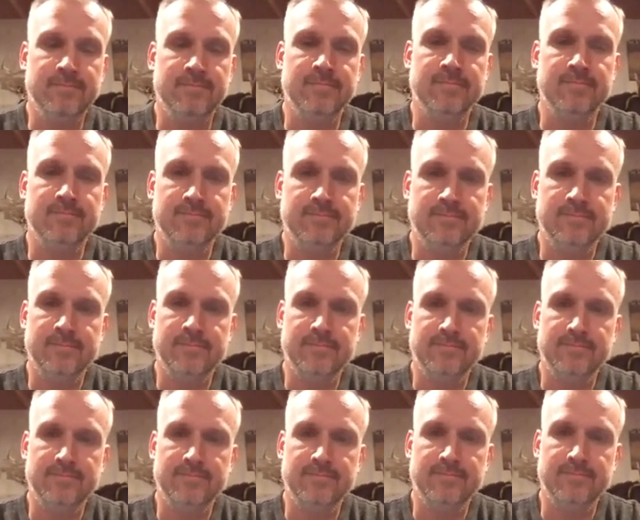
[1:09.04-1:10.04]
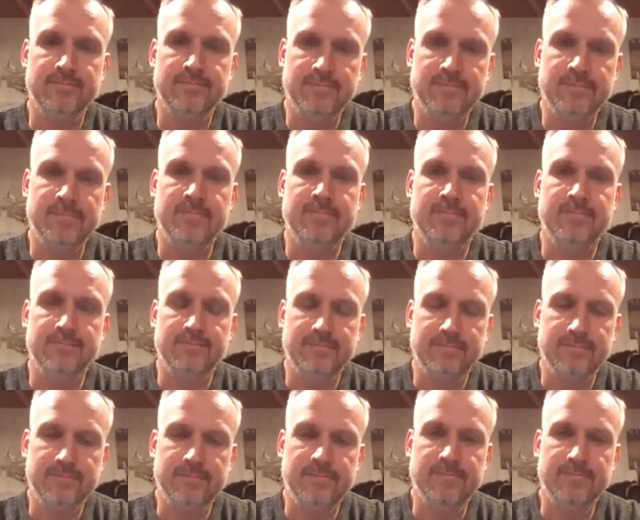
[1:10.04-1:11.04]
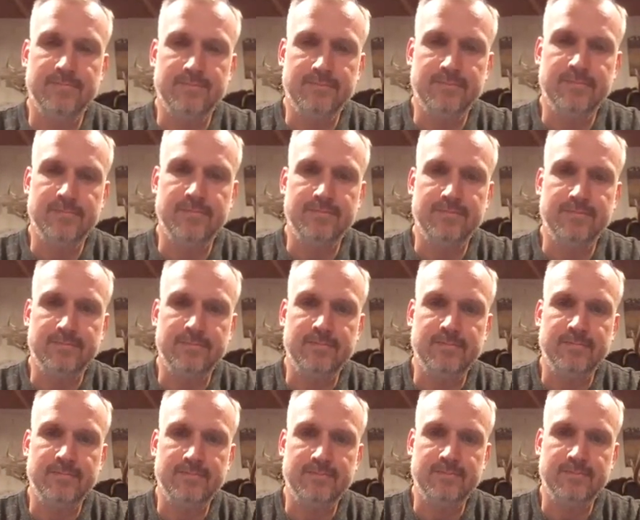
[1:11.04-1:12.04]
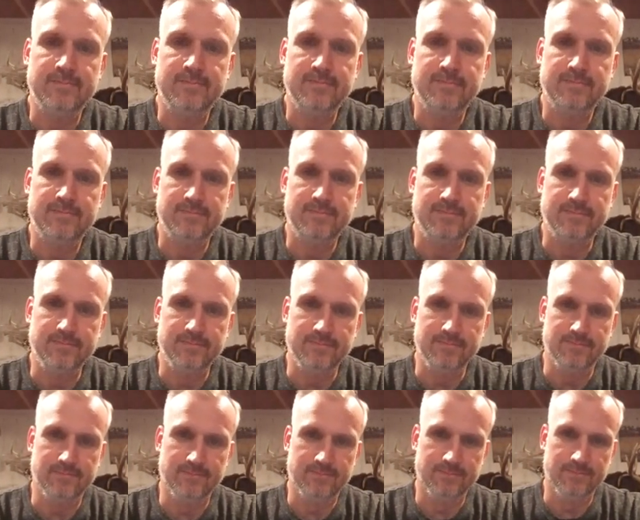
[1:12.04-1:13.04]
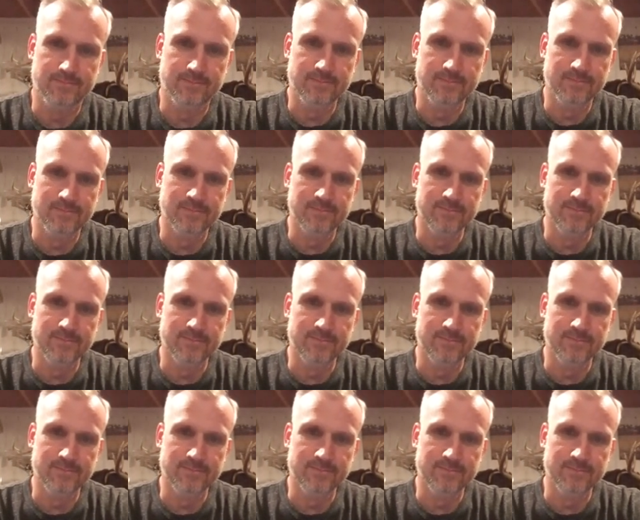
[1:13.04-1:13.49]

No words are spoken by the person on screen.